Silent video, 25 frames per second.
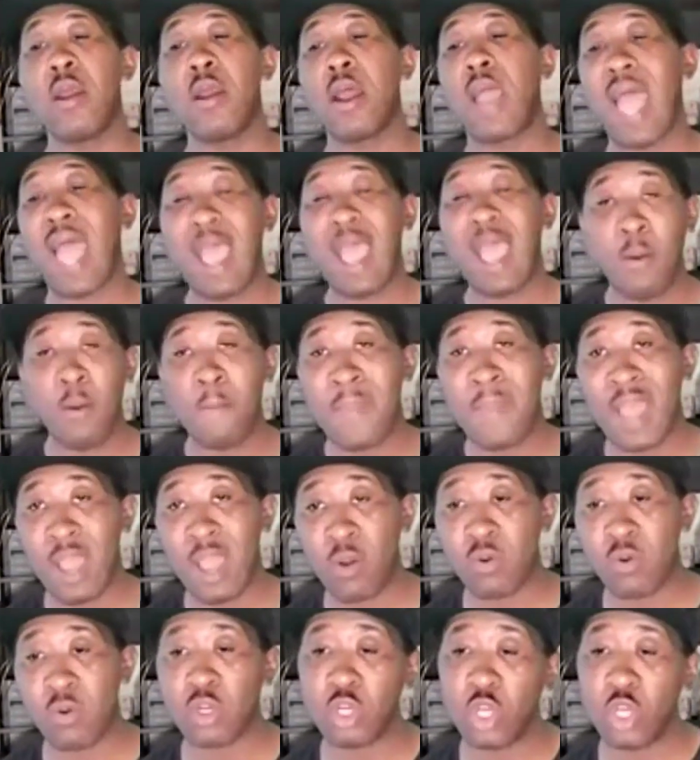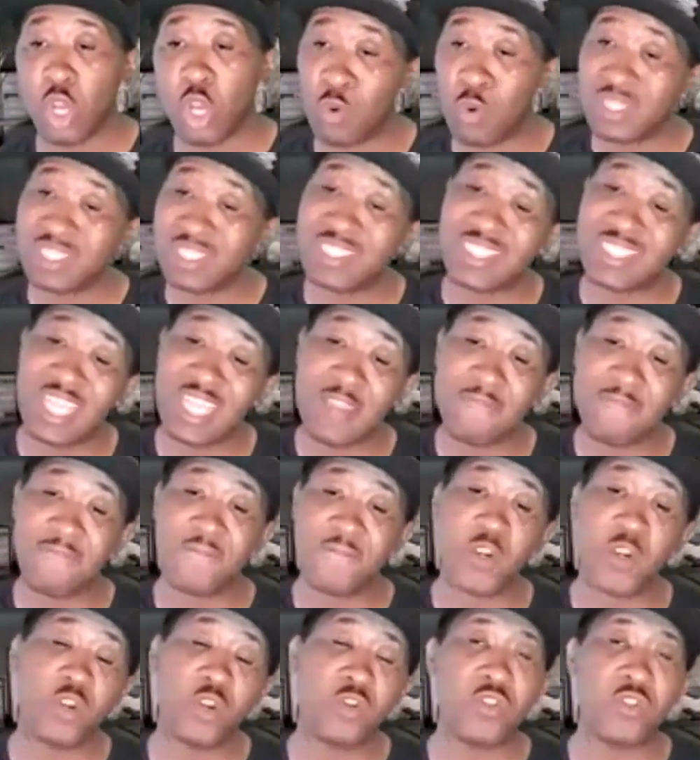How about go a step
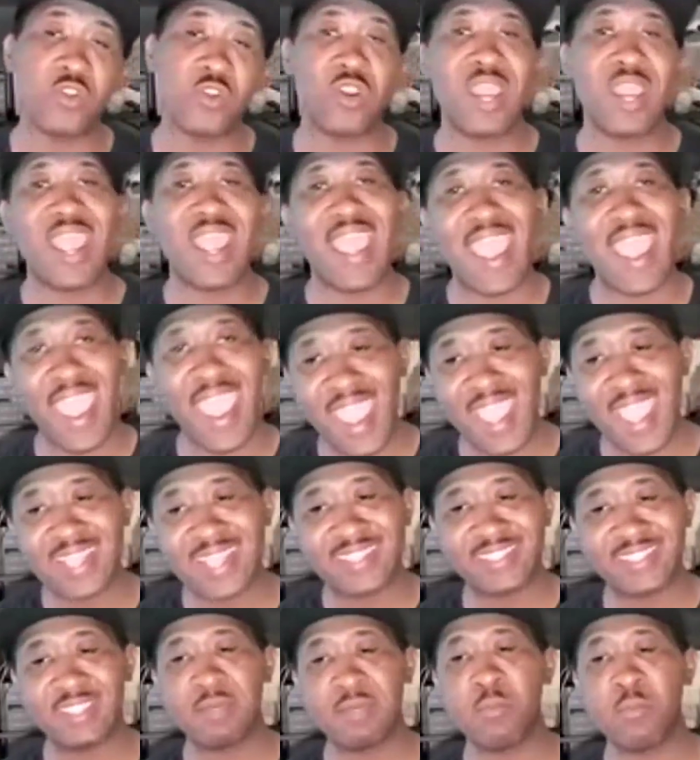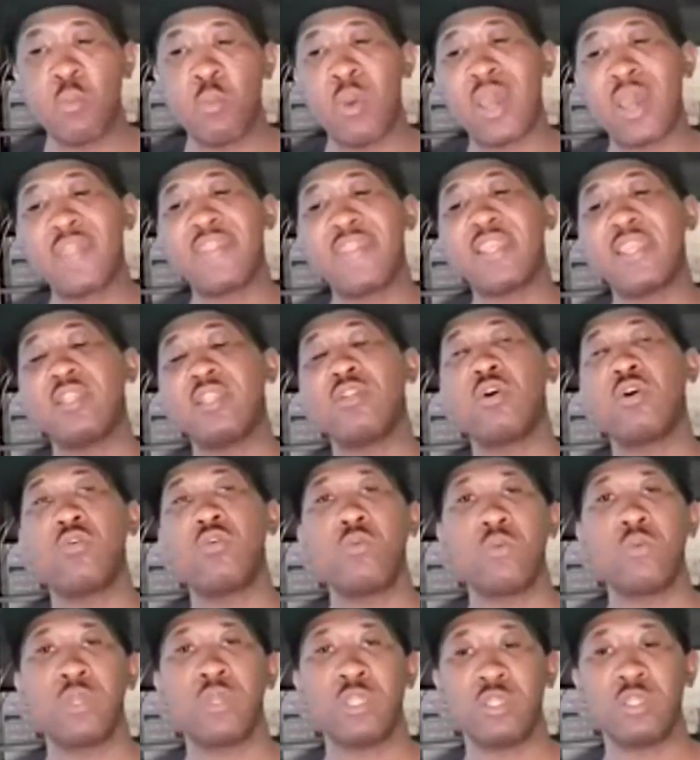further? Ask them why they
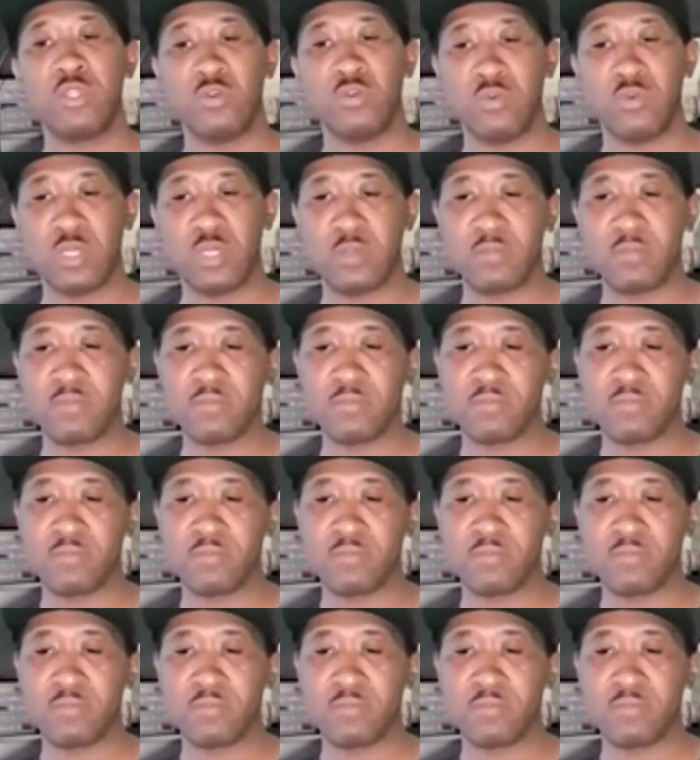don't want to do it.